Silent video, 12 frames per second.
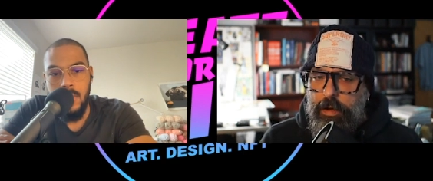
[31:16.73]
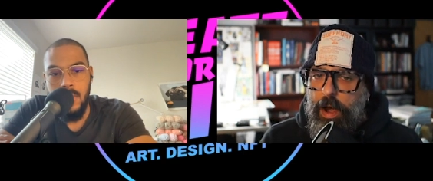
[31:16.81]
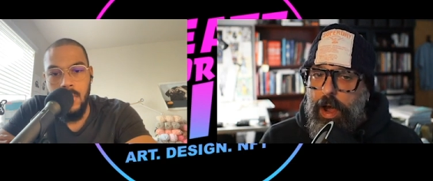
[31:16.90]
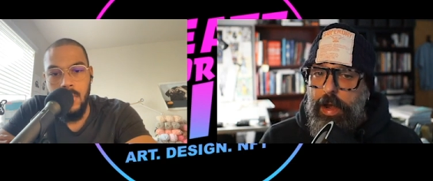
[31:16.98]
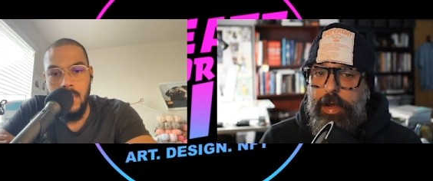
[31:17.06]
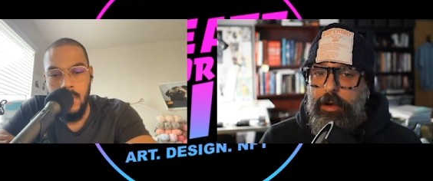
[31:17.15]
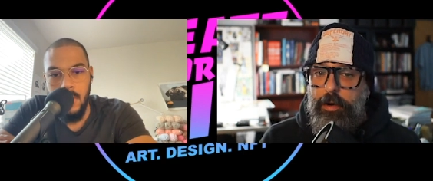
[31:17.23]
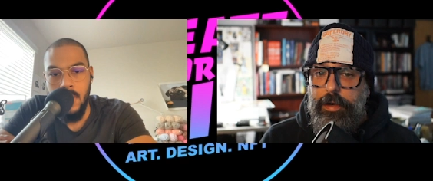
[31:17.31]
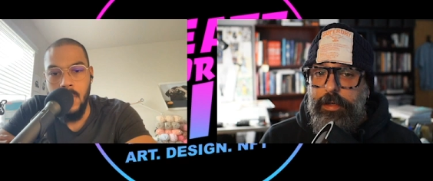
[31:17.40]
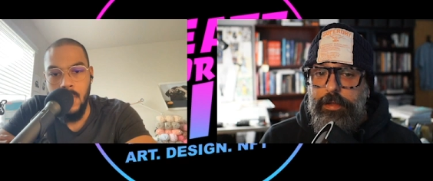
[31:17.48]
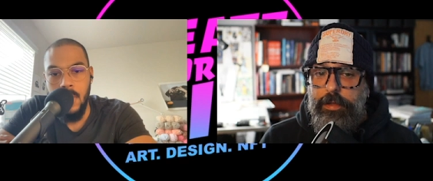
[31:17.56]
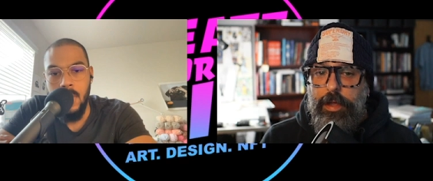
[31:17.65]
Speaker 1: I had mm-hmm.
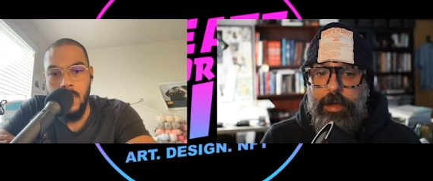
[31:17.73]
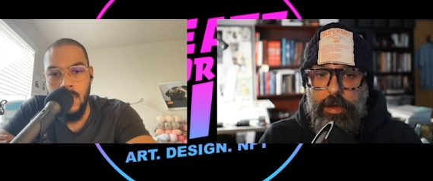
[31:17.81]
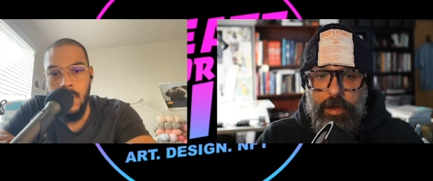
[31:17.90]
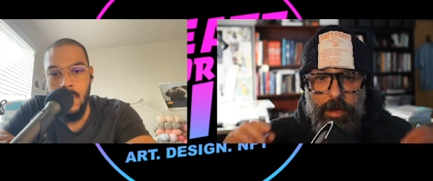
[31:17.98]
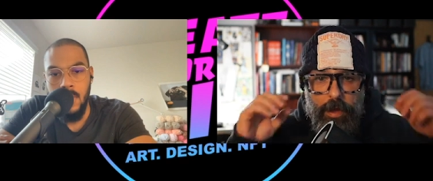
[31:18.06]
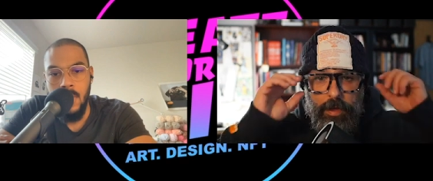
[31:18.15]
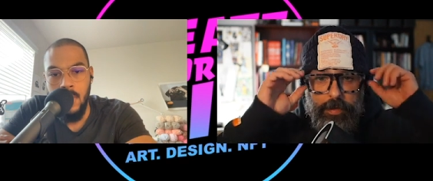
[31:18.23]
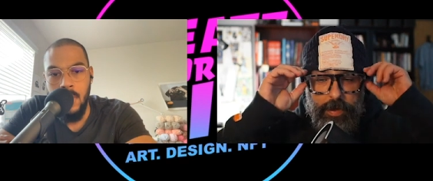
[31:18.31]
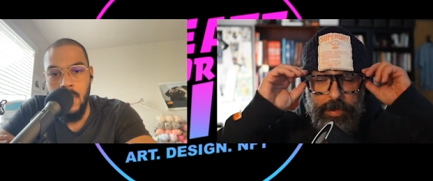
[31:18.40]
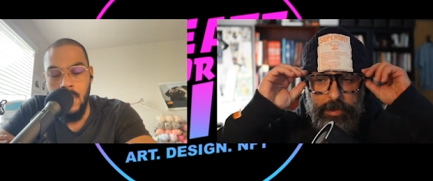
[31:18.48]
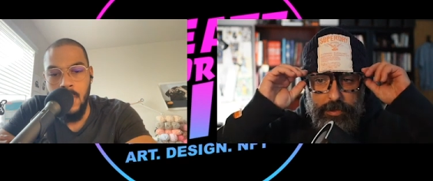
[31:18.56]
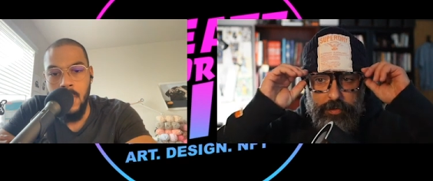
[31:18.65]
already like the
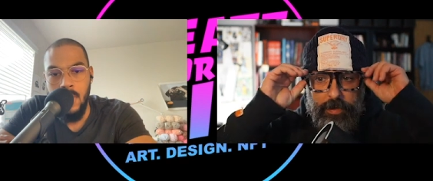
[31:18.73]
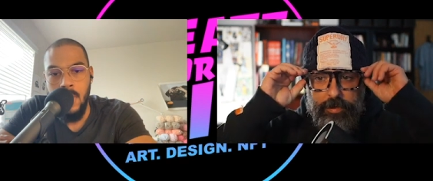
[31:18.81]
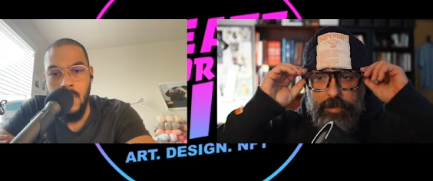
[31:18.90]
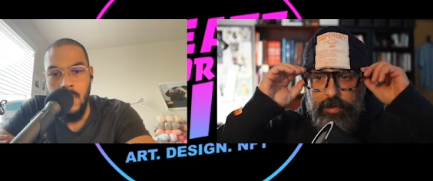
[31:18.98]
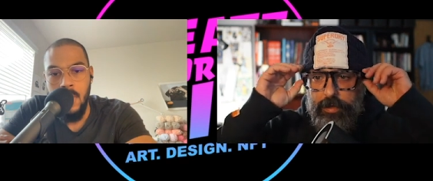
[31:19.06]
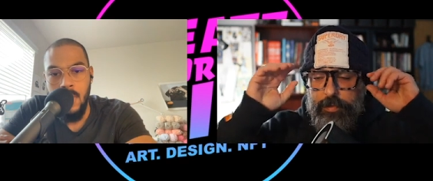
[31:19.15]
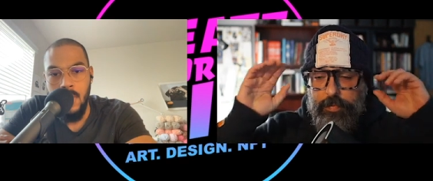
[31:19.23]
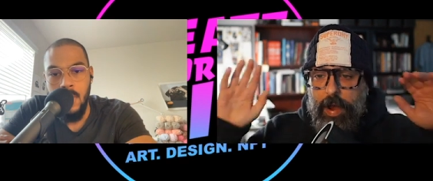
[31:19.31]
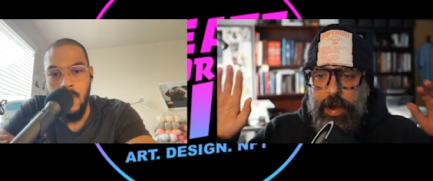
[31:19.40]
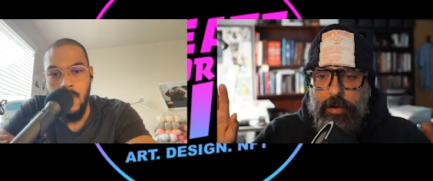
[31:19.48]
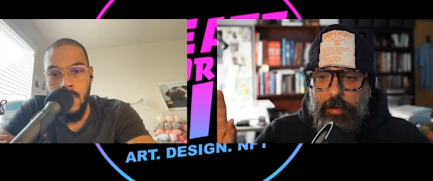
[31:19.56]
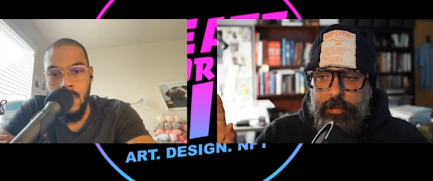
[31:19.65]
industry had turned its
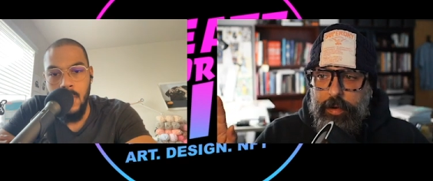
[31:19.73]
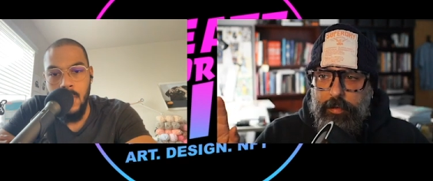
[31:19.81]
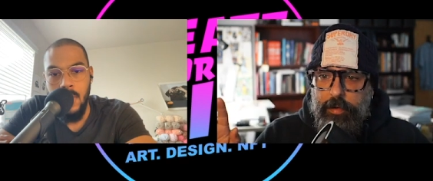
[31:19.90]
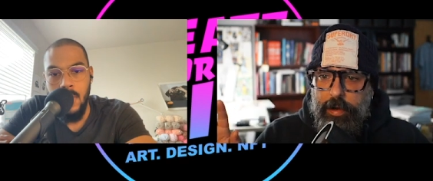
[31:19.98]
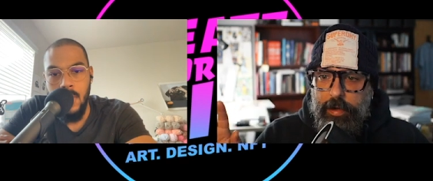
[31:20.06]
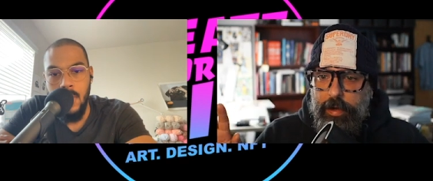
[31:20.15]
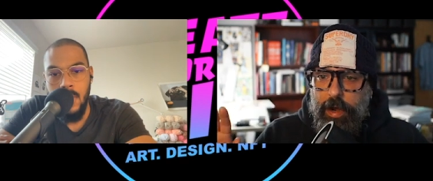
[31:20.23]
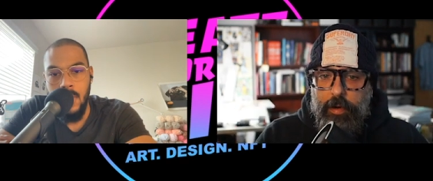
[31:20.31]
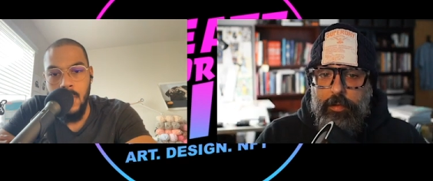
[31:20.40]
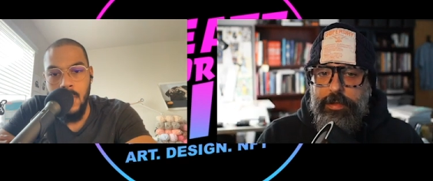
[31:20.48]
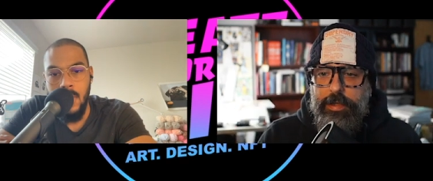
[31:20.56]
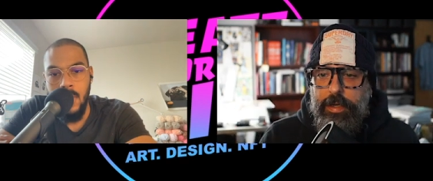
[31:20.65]
back on me already. I
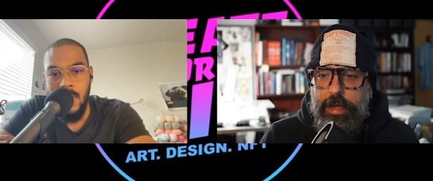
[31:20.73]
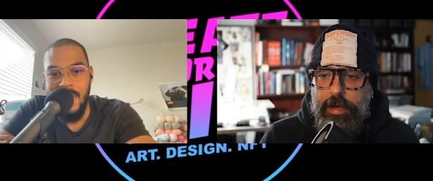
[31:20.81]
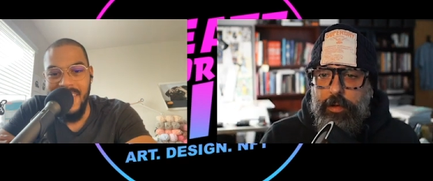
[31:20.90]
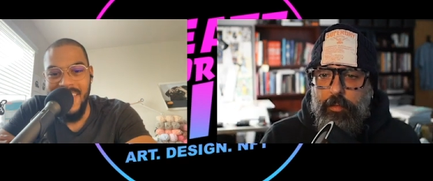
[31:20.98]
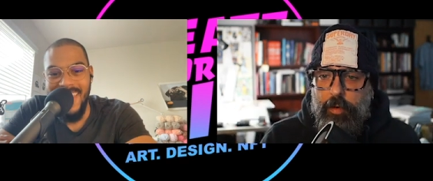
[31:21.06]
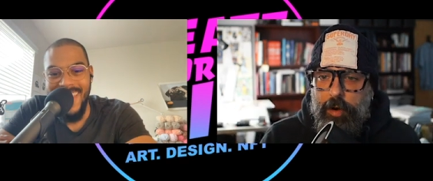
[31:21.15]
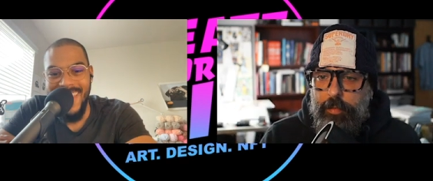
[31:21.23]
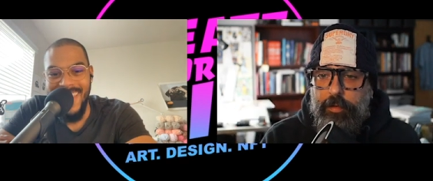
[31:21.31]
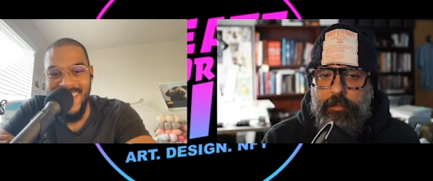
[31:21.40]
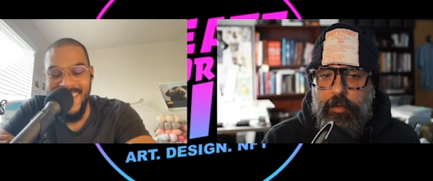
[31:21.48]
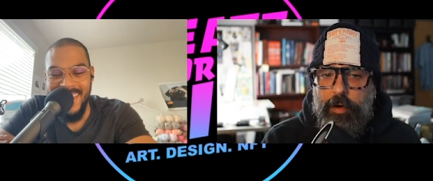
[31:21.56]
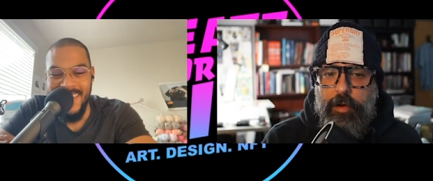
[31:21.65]
wasn't getting work
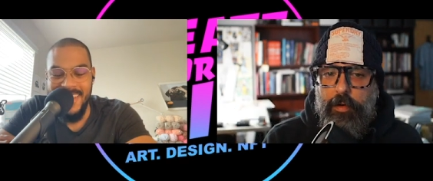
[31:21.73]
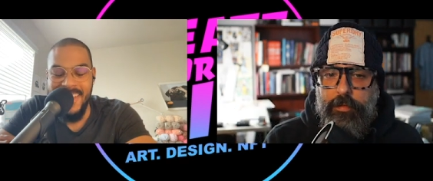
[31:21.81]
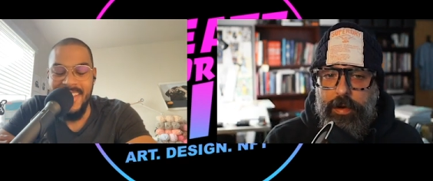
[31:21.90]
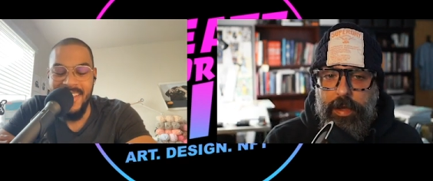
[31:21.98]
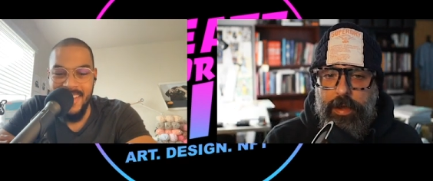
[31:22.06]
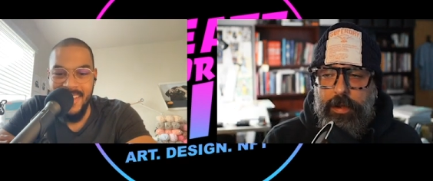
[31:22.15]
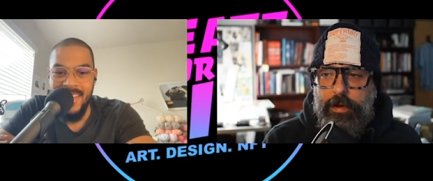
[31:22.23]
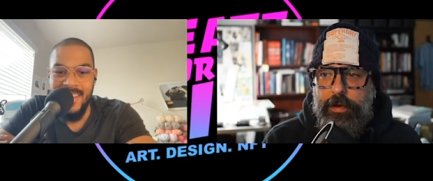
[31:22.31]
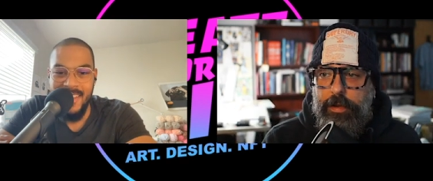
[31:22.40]
before COVID hit.